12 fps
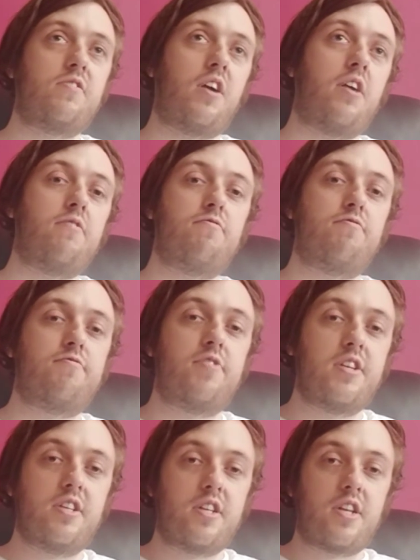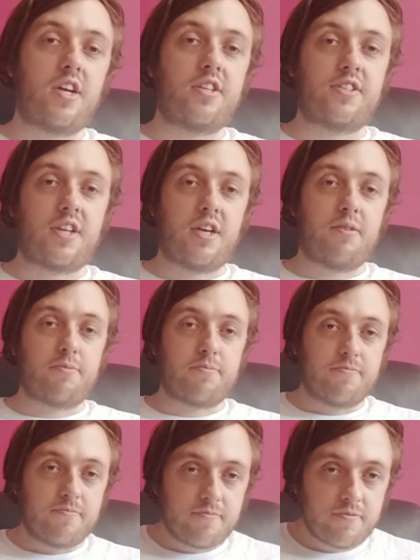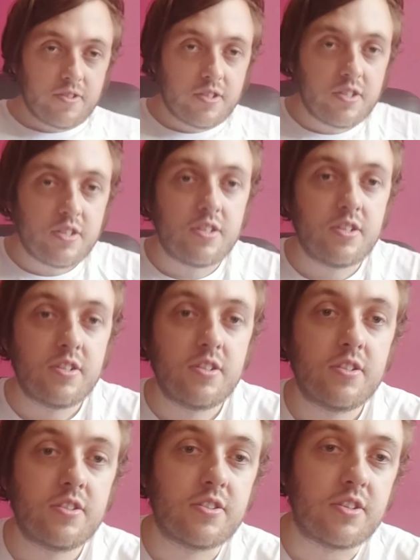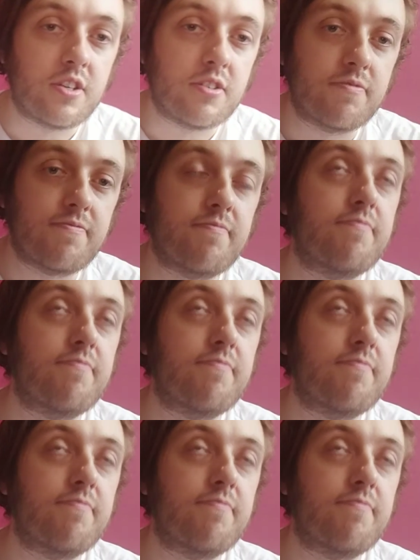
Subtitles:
I really like this album. So